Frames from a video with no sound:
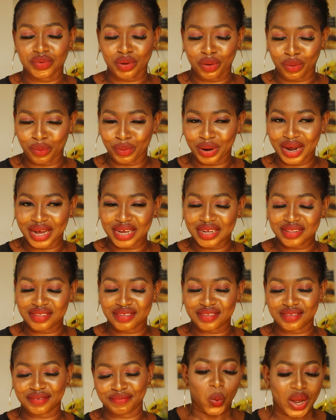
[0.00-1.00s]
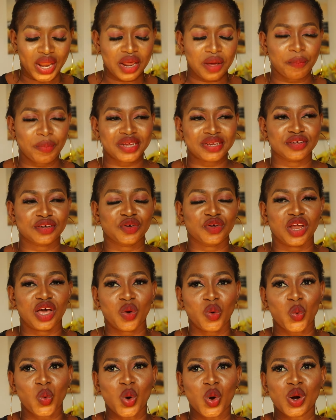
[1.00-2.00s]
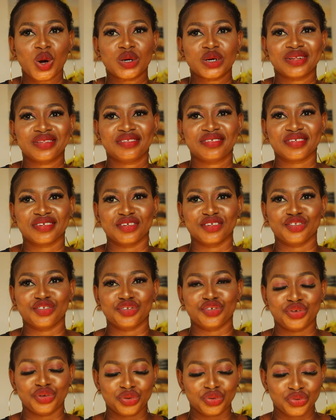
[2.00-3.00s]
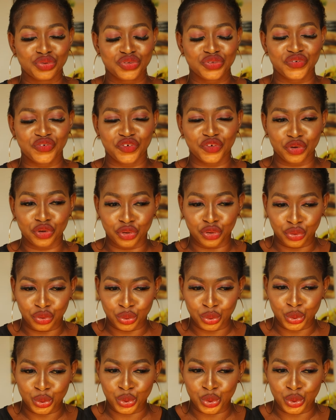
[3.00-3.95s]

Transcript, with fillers: All right, when a particular word is used for you,